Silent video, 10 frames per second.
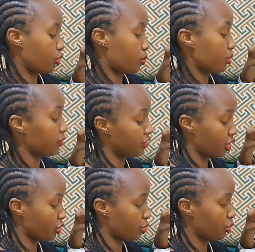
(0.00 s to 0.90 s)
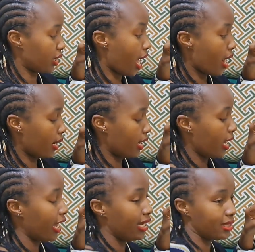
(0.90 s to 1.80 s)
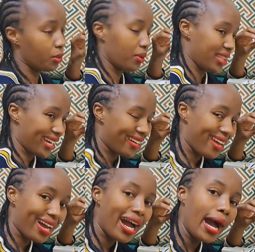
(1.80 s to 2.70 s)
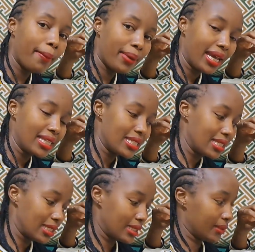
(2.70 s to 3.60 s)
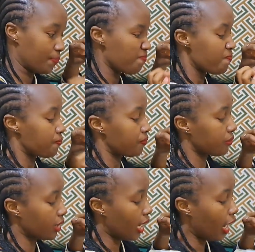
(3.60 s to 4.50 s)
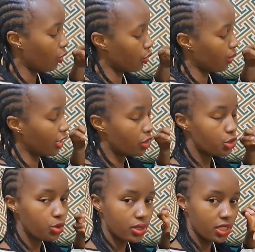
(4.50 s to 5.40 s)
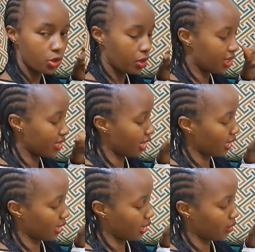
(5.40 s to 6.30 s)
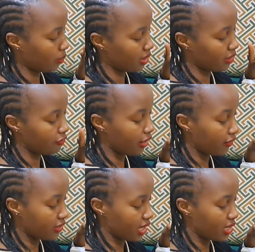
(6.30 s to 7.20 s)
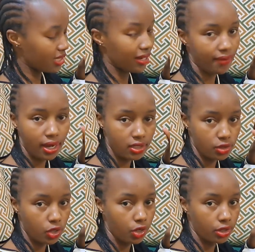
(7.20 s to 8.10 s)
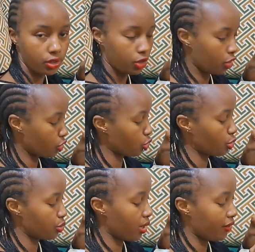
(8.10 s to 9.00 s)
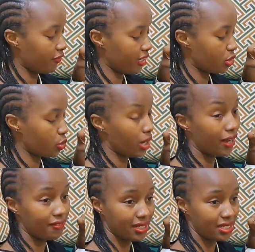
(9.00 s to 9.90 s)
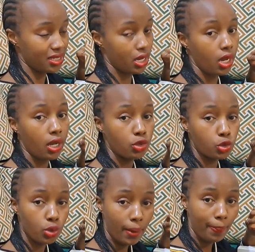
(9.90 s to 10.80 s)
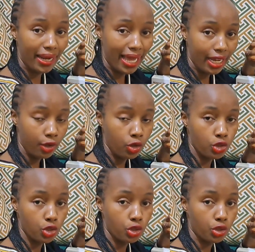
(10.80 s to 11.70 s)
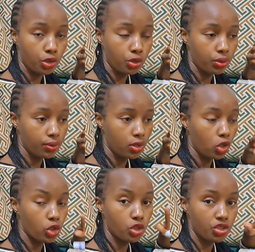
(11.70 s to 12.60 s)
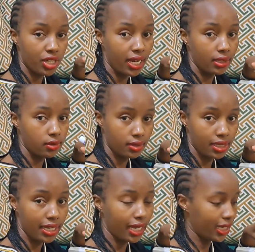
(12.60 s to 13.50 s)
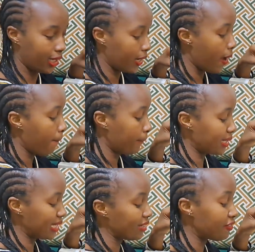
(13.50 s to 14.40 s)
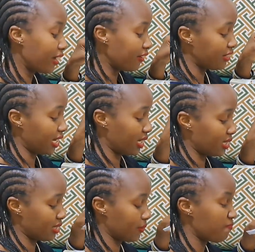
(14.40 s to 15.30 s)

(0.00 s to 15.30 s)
almost finished. So yeah, and when the crack happens, although I don't use this on a daily, within 5 days the crack is gone. You're not also advised to have this to apply on your child on a daily, but in 5 days